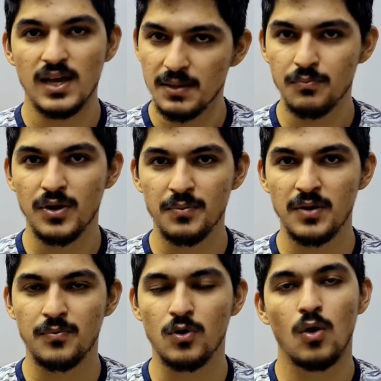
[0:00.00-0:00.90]
in Premiere
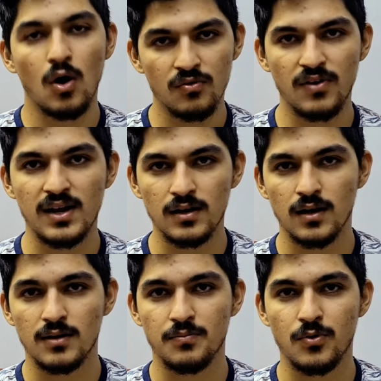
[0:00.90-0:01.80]
Pro or Final
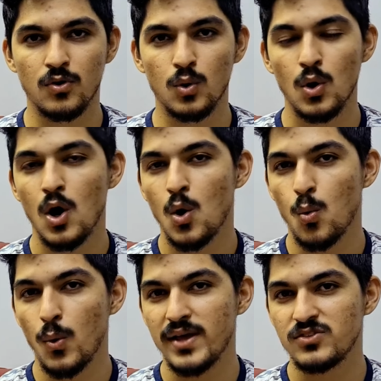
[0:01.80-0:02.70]
Cut Pro
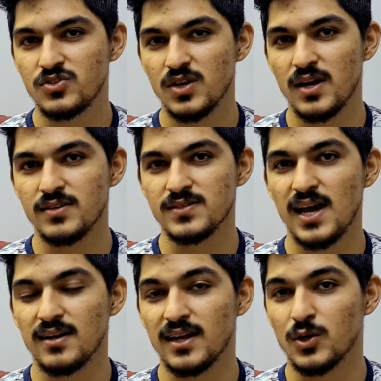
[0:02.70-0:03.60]
which is
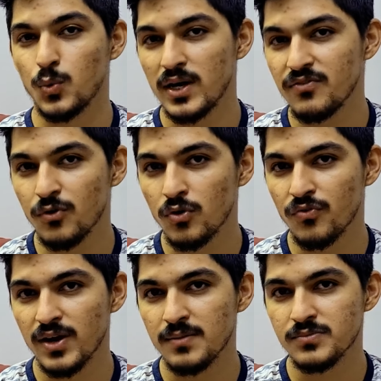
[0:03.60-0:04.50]
handling 24
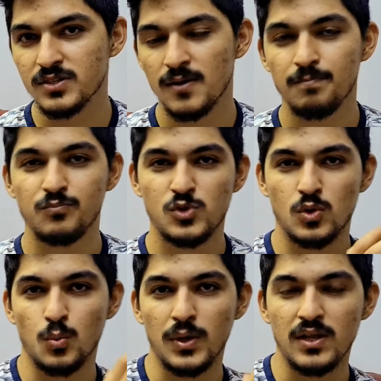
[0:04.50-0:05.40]
frames, so the
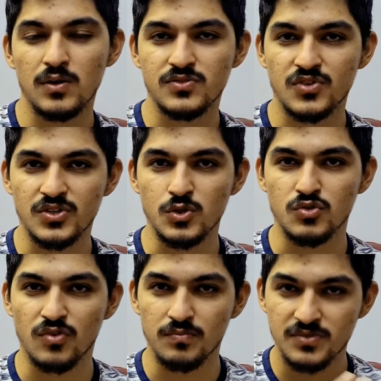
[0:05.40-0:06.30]
video is reduced
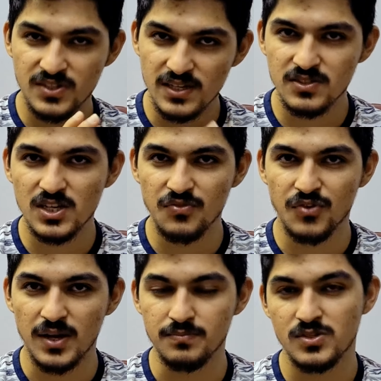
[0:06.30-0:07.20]
from 60
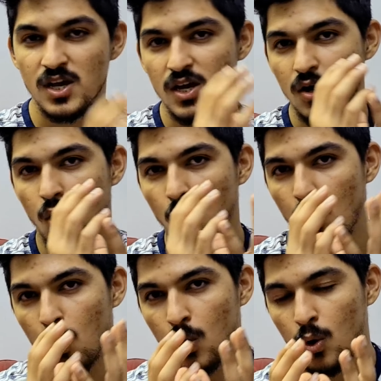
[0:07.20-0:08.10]
frames
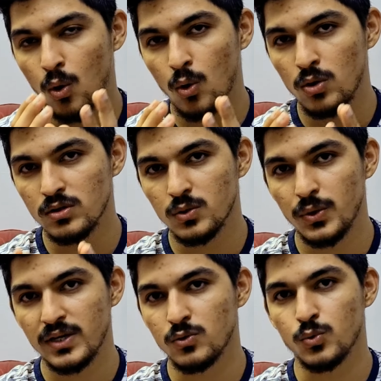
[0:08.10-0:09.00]
all the
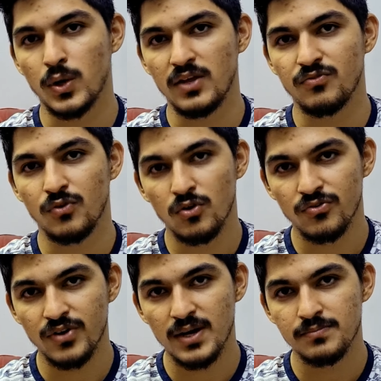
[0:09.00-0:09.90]
way to 24
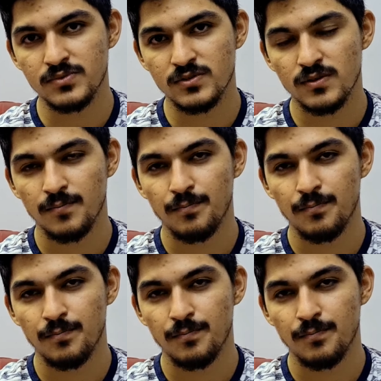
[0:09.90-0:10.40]
frames,